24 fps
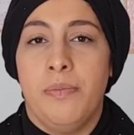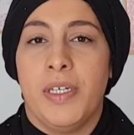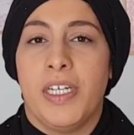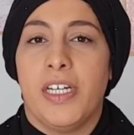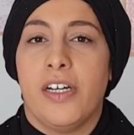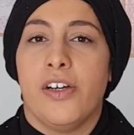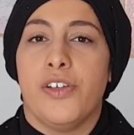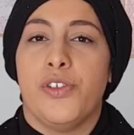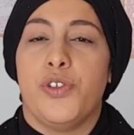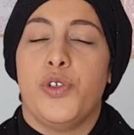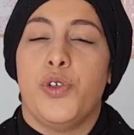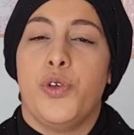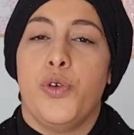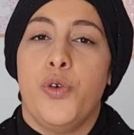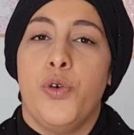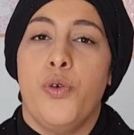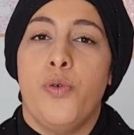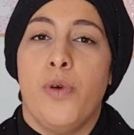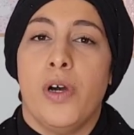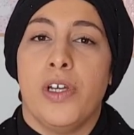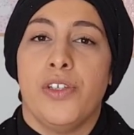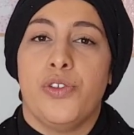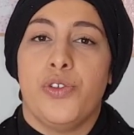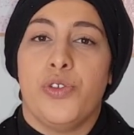because you
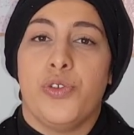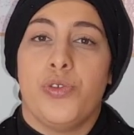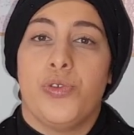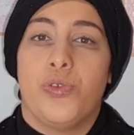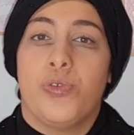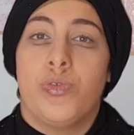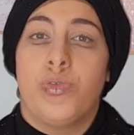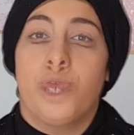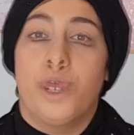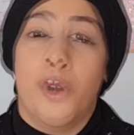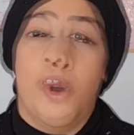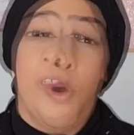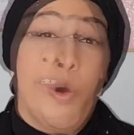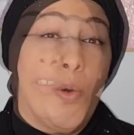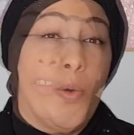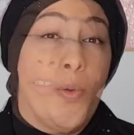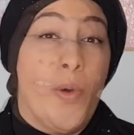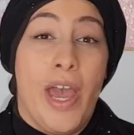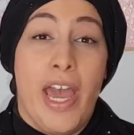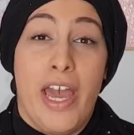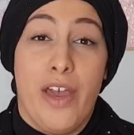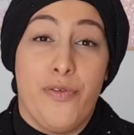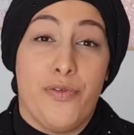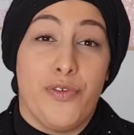want to go
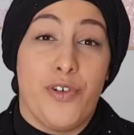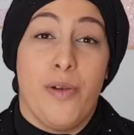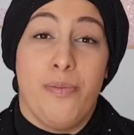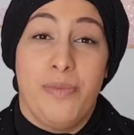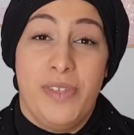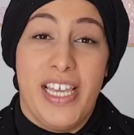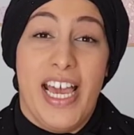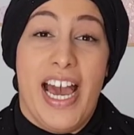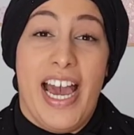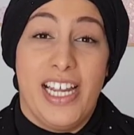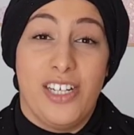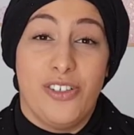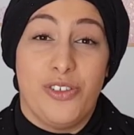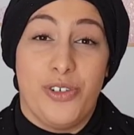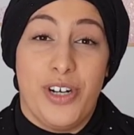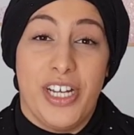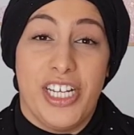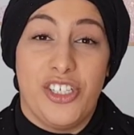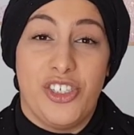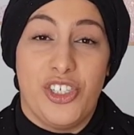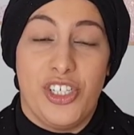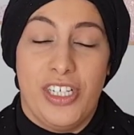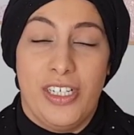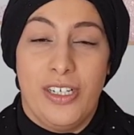away from
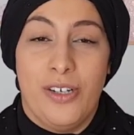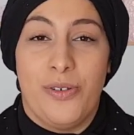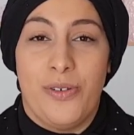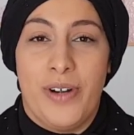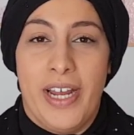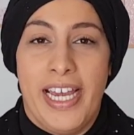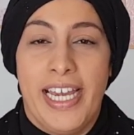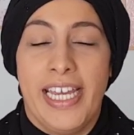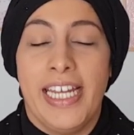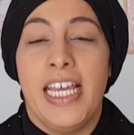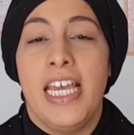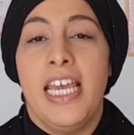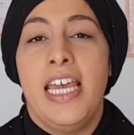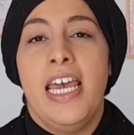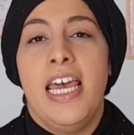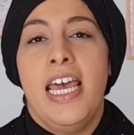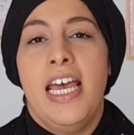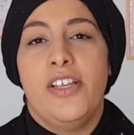dehydration, right?